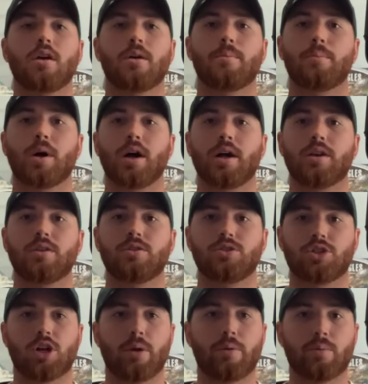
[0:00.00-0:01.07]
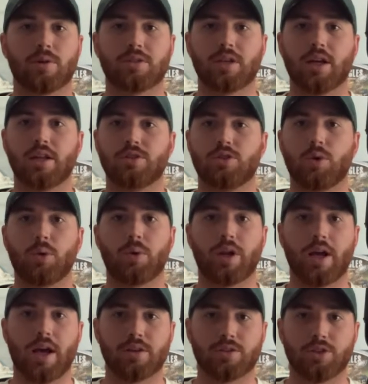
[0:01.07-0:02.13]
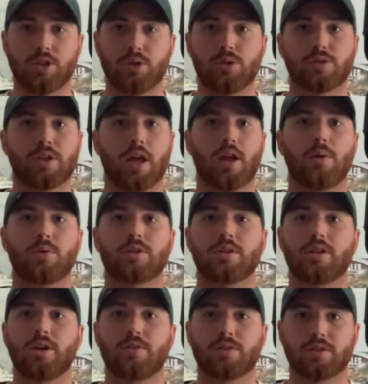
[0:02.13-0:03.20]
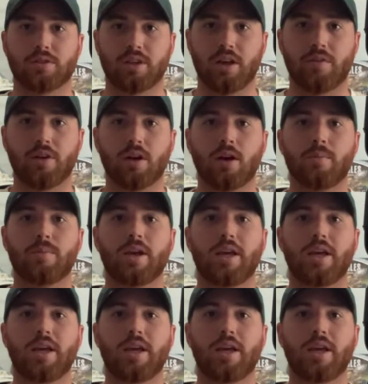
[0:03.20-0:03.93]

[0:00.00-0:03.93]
But Jacoby Brissett is doing what he has to do. He's taking what the defense is giving him.